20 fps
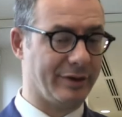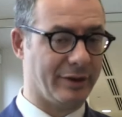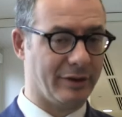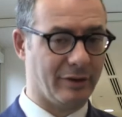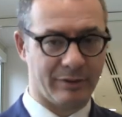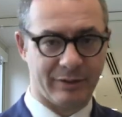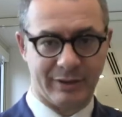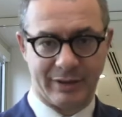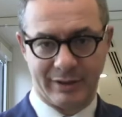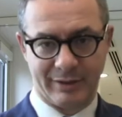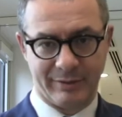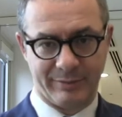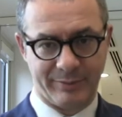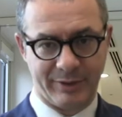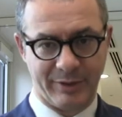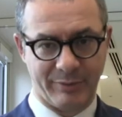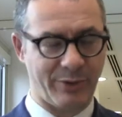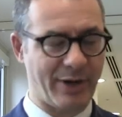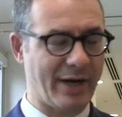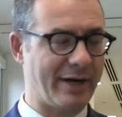You know,
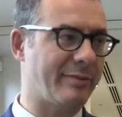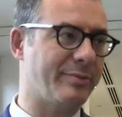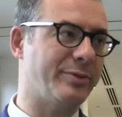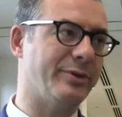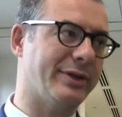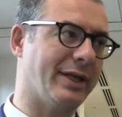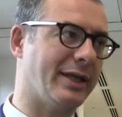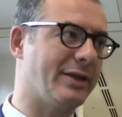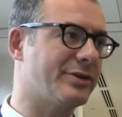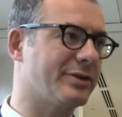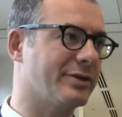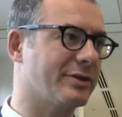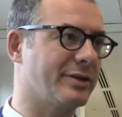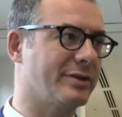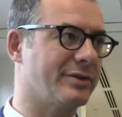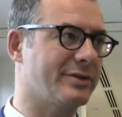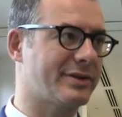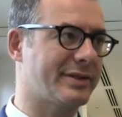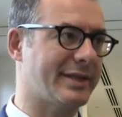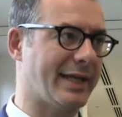the brand reputation
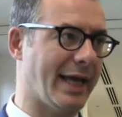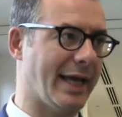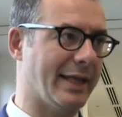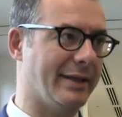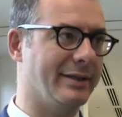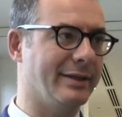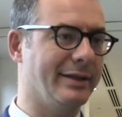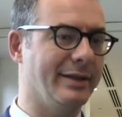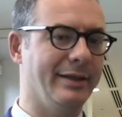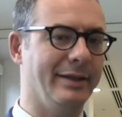could stand